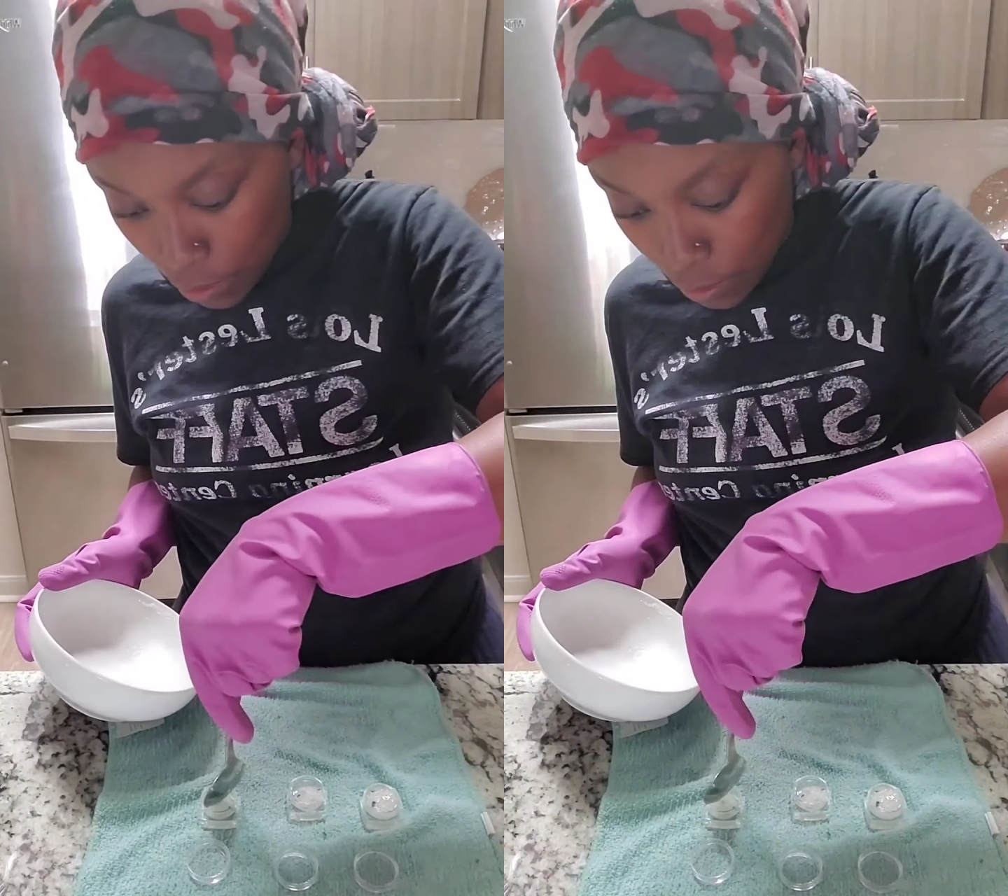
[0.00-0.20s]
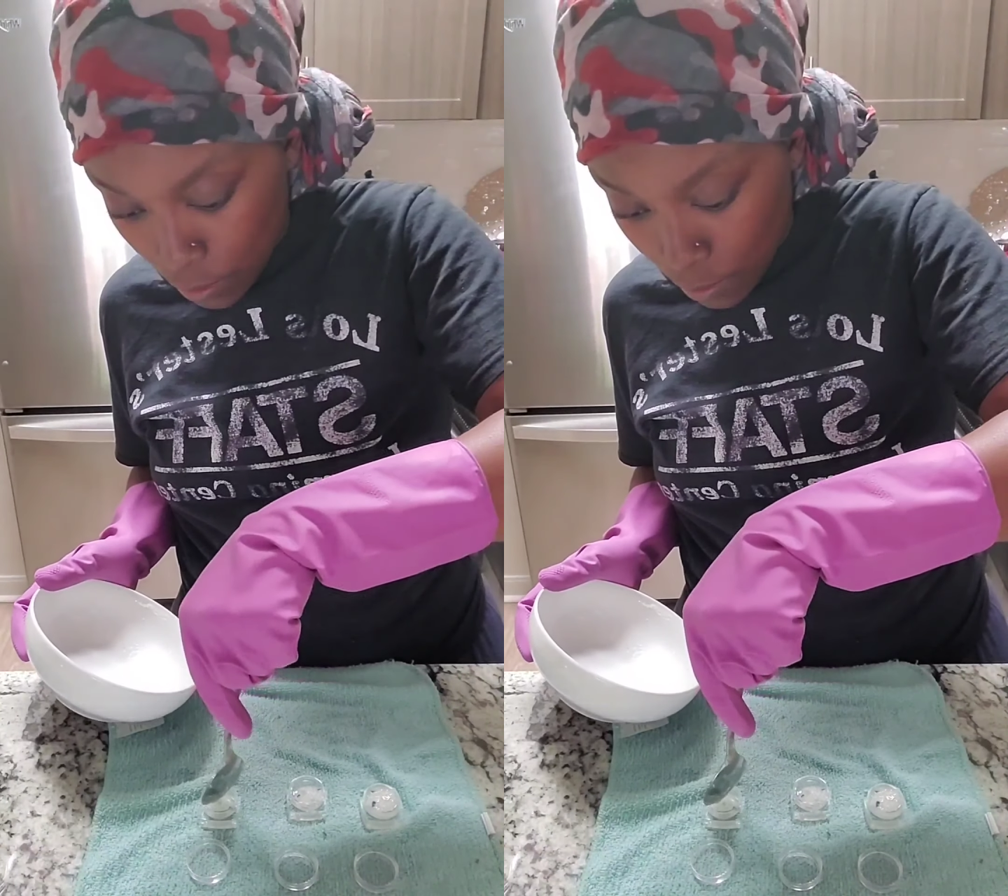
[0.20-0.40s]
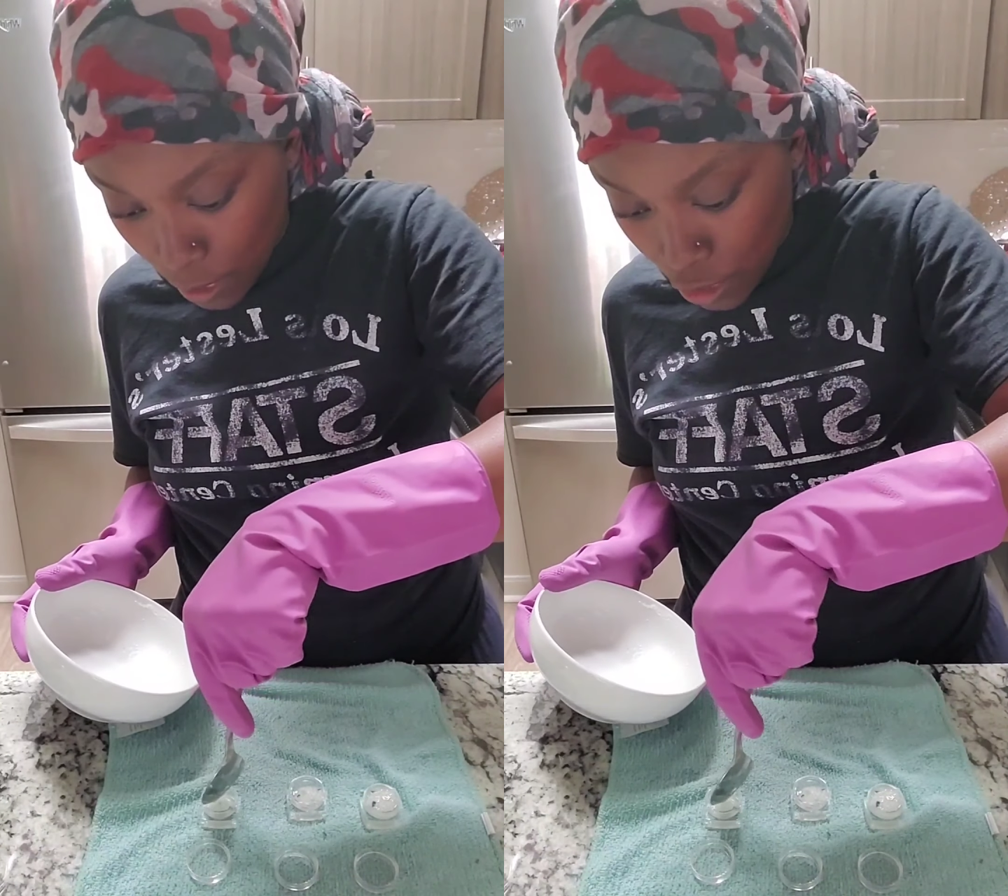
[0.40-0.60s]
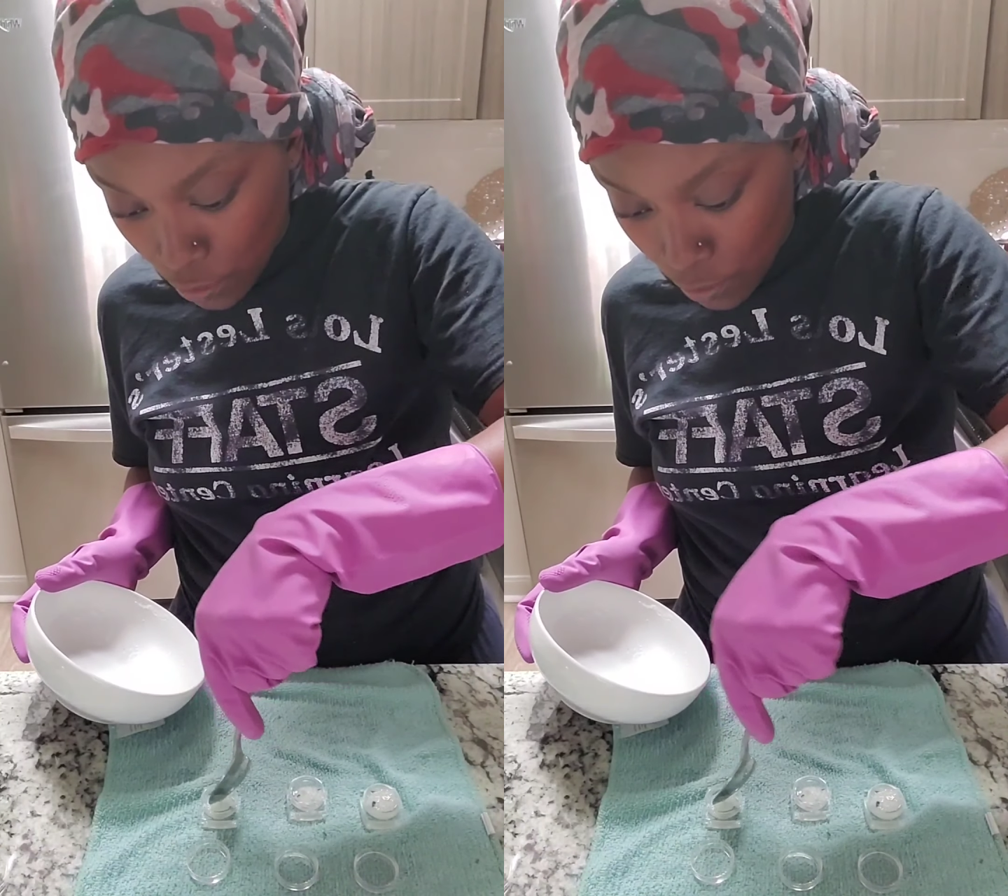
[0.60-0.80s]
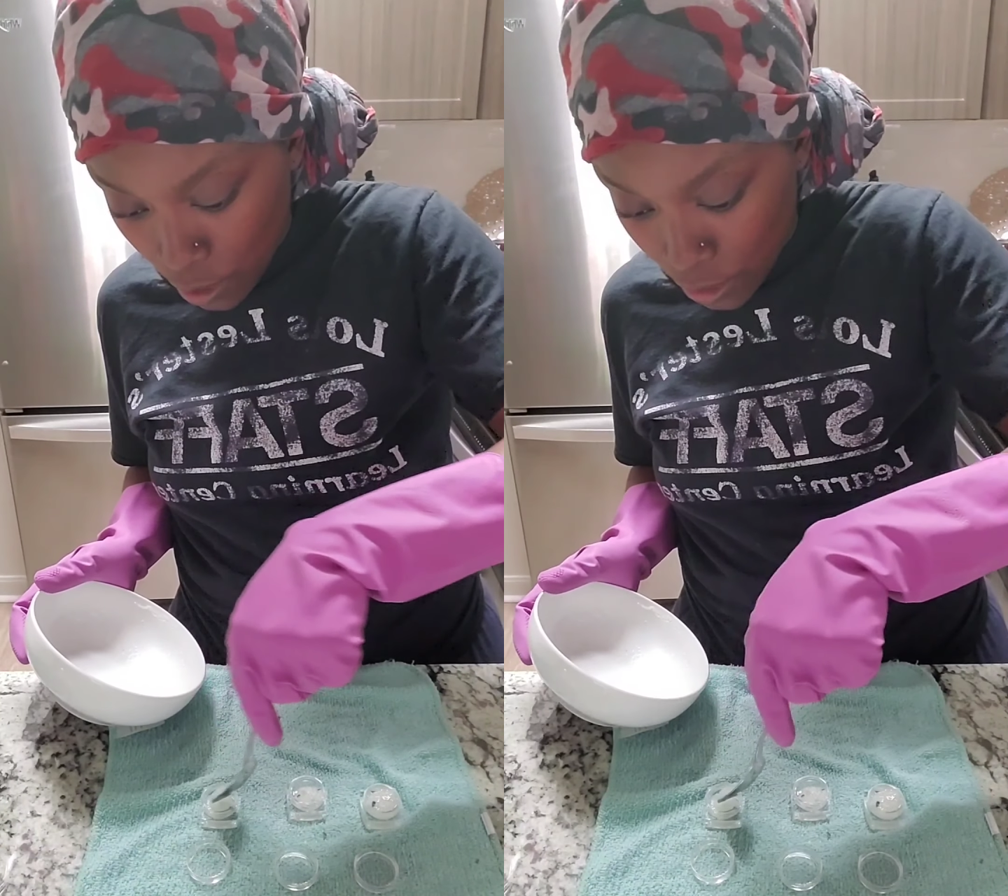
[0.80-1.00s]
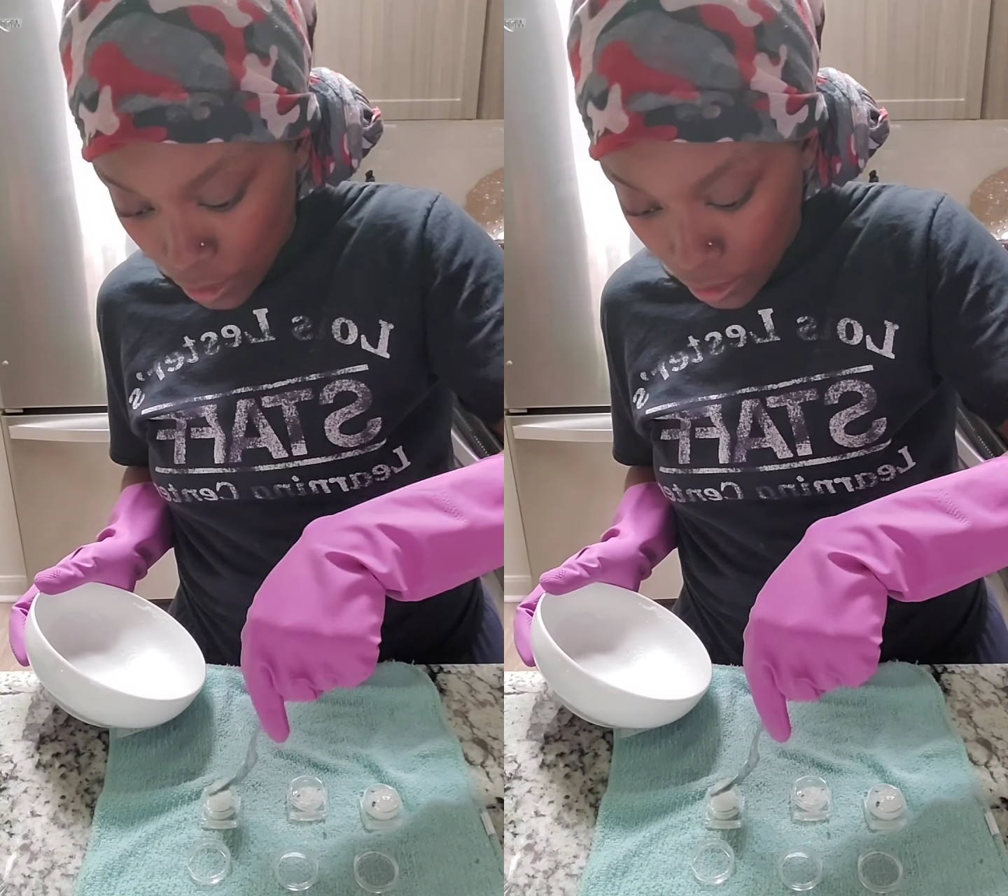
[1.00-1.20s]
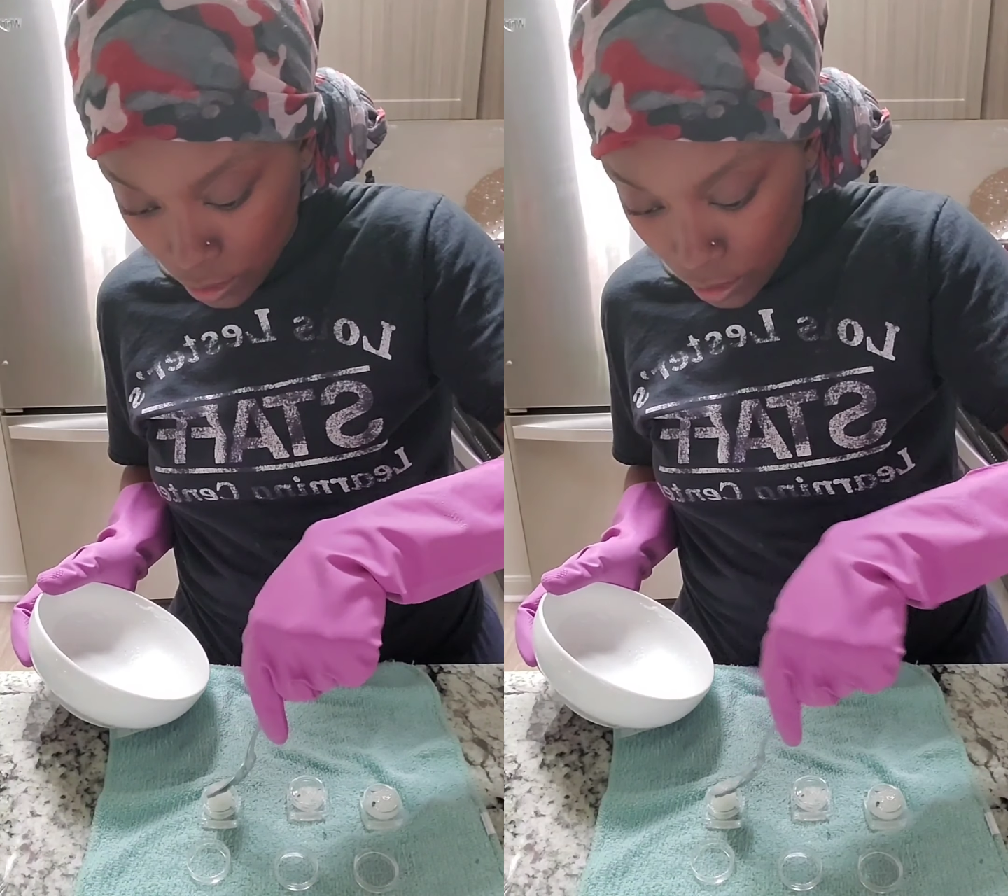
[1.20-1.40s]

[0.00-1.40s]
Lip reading: on the major market,